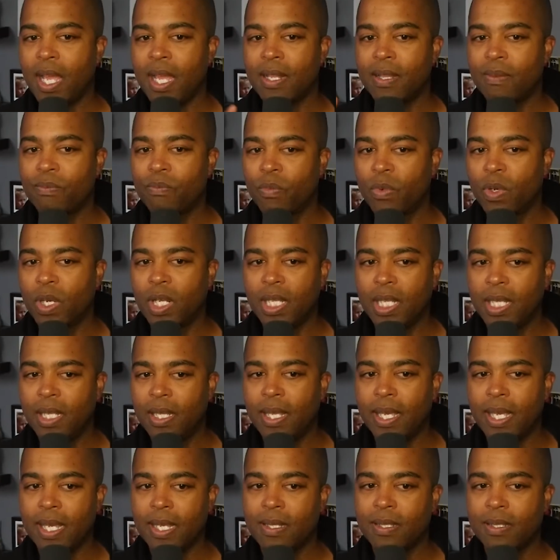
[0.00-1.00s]
I really
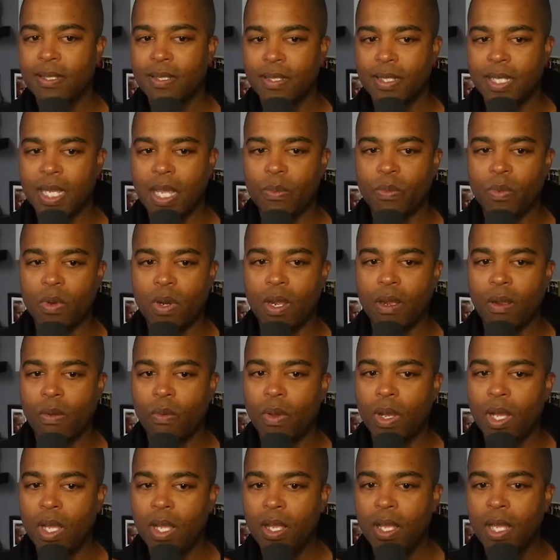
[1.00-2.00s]
liked Sam
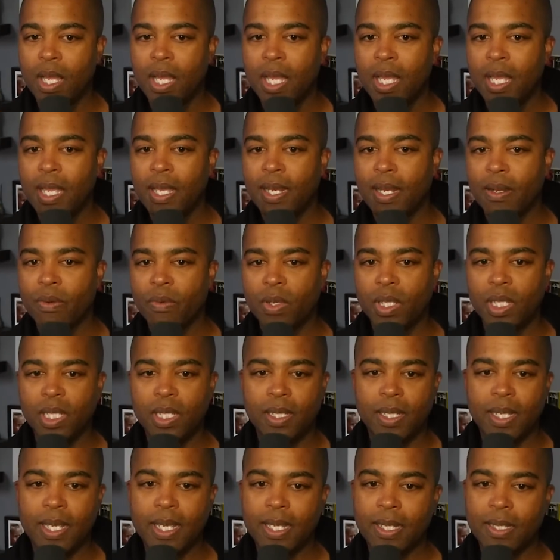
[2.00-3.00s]
Rockwell and I really
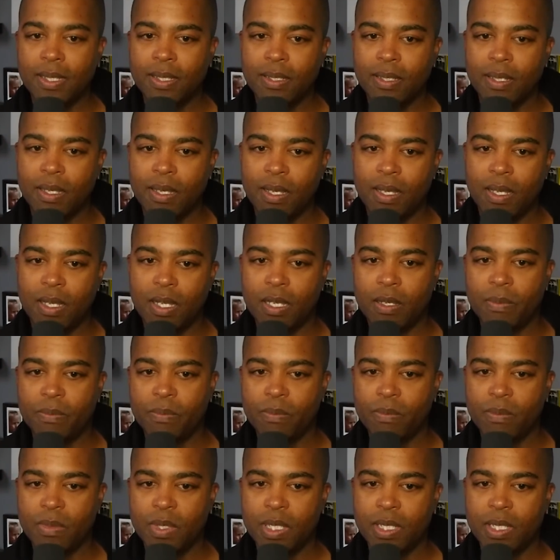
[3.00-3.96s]
liked um,